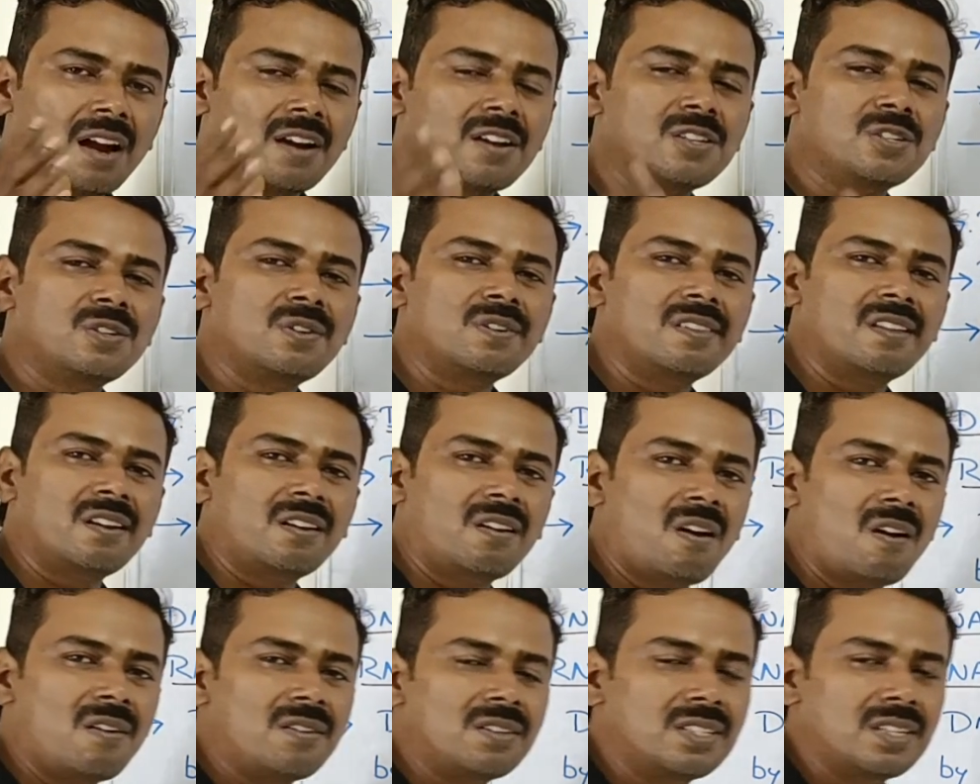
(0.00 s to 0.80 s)
Understood
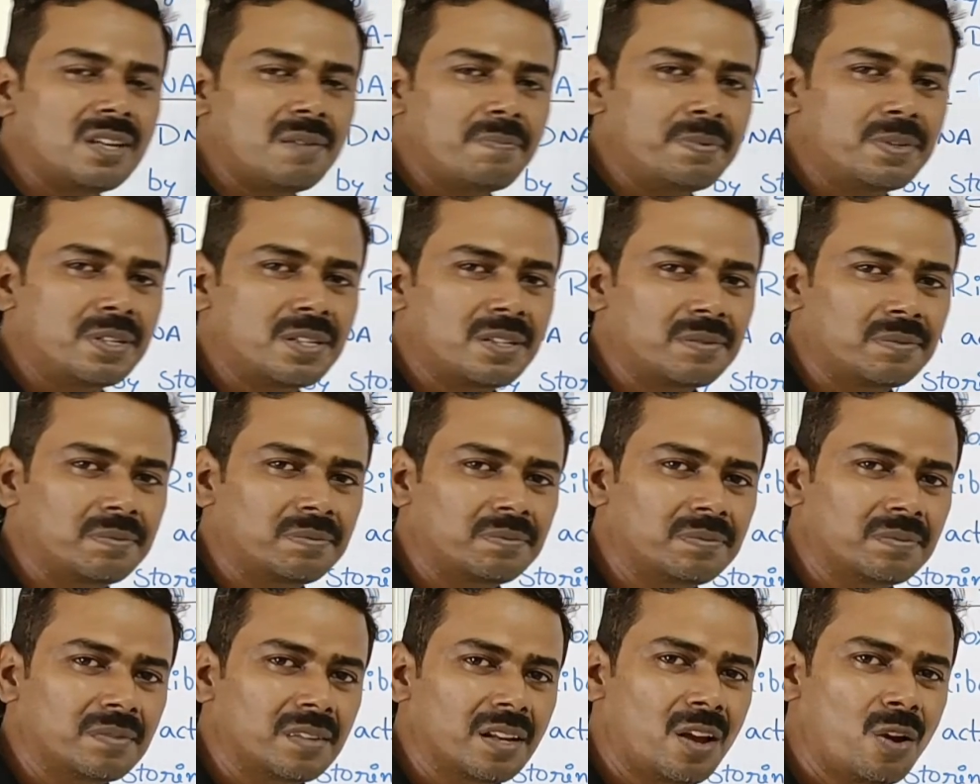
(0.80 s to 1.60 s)
the concept?
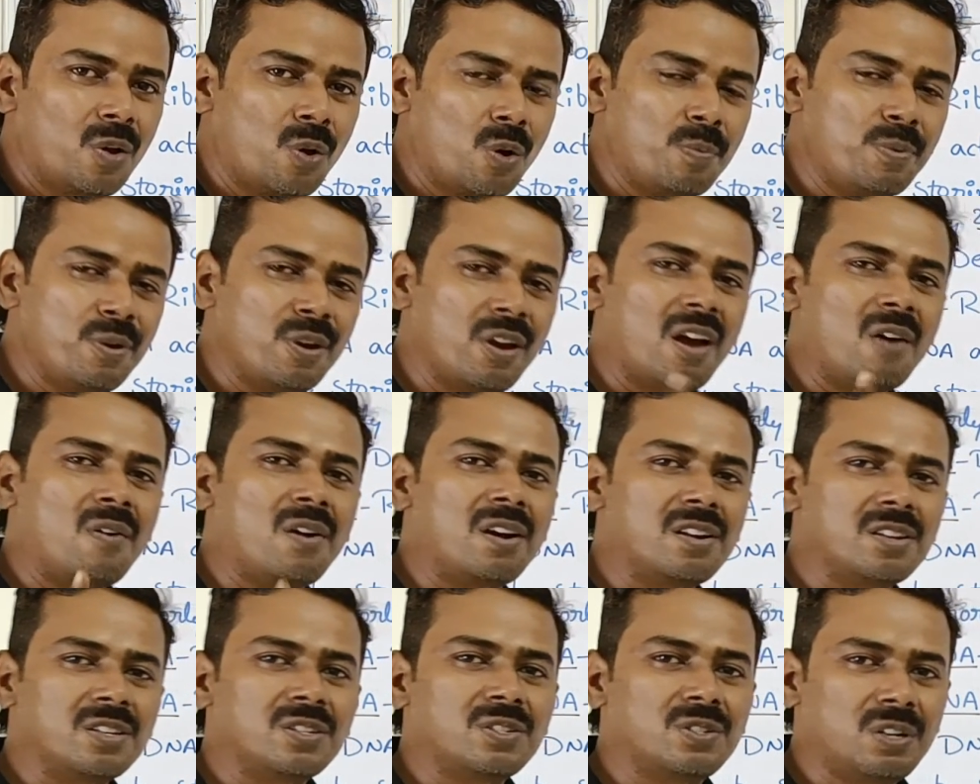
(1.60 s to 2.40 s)
I hope you have
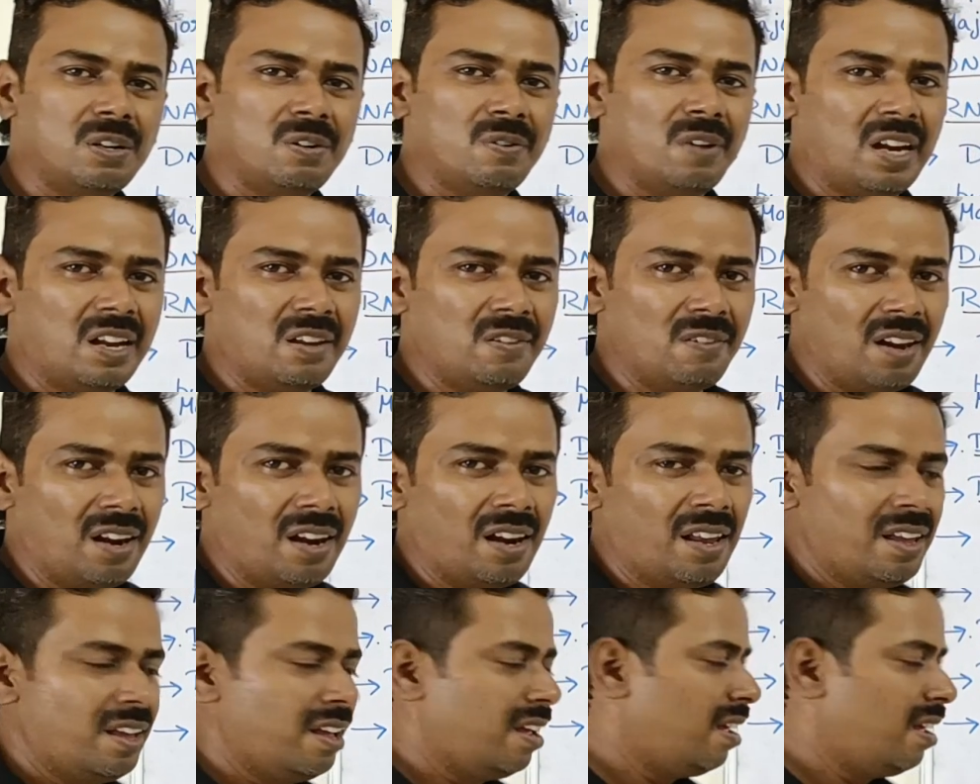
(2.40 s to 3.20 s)
understood very well.